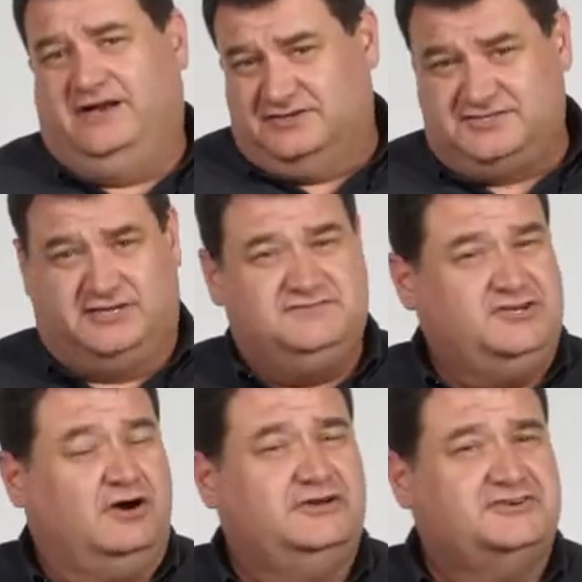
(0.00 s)
It also
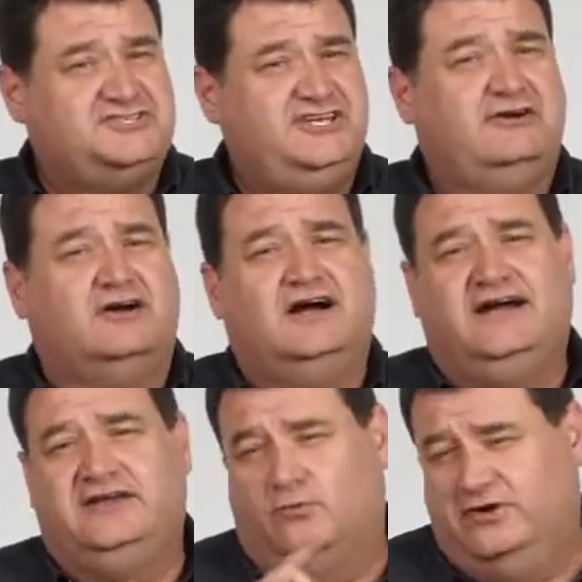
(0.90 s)
gives you all your
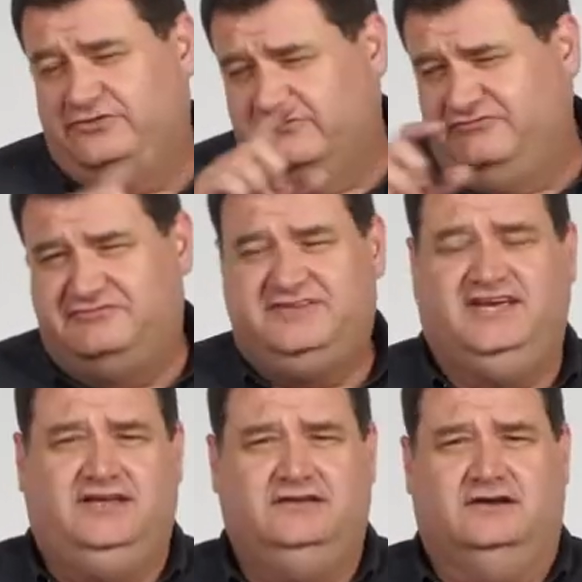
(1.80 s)
CRI, your 1 through
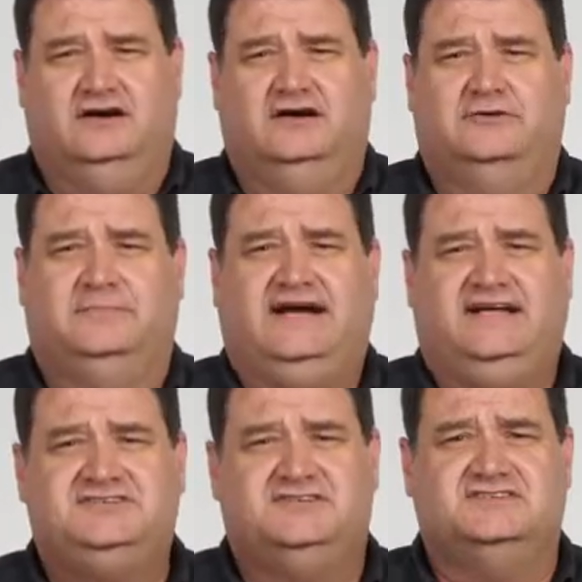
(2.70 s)
15, your
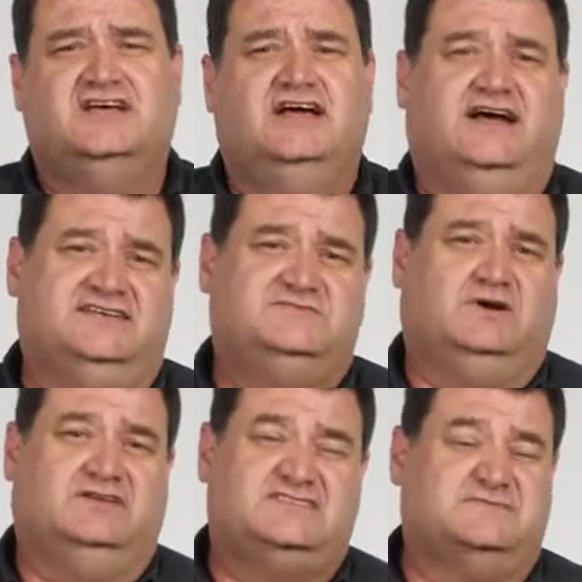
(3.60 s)
patches, as
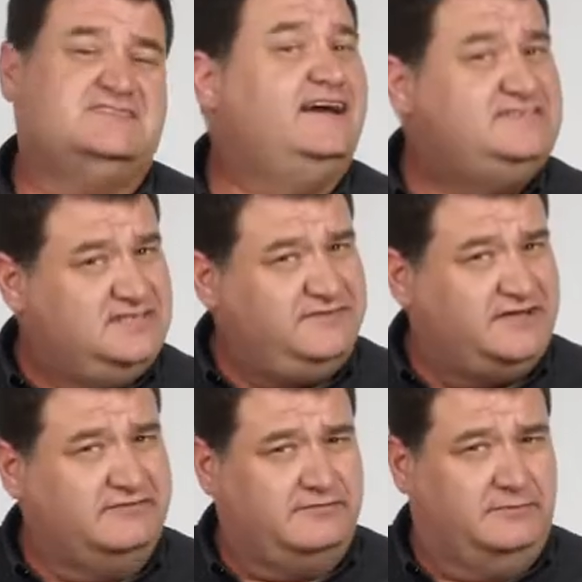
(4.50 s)
well as some
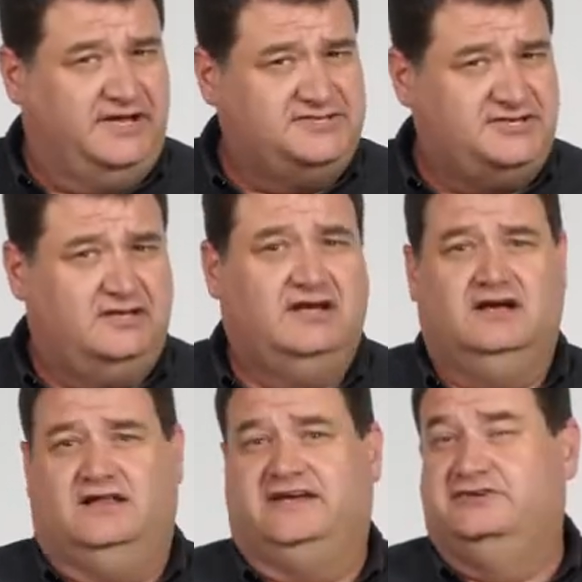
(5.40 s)
scientific information
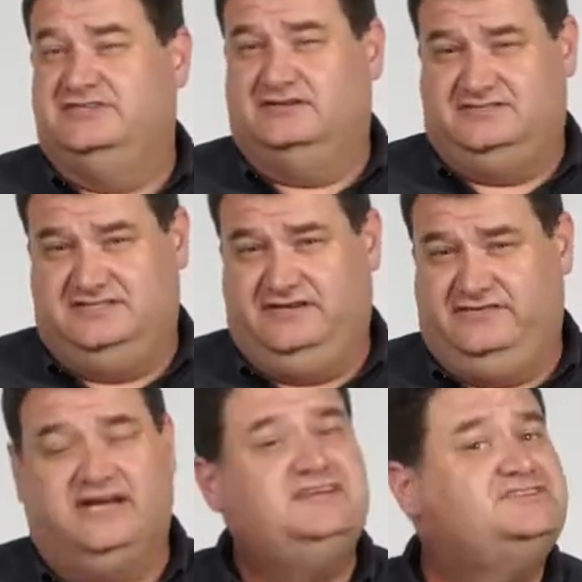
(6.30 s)
like your delta
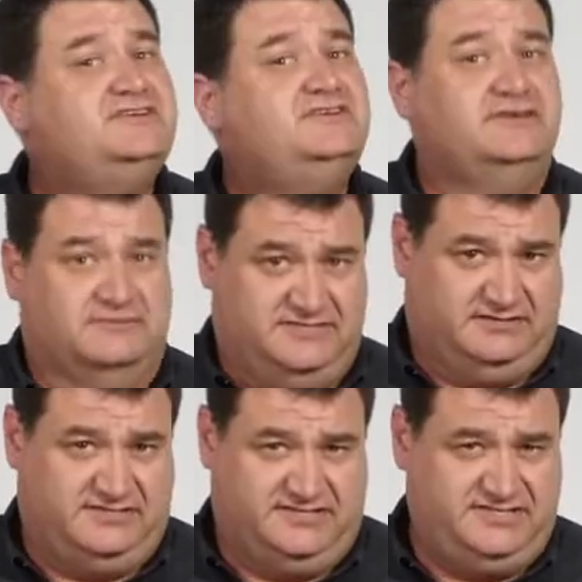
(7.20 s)
deviation, your
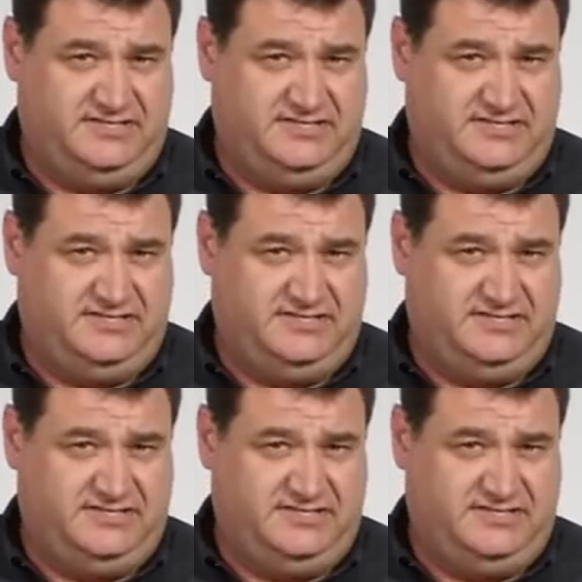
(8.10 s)
delta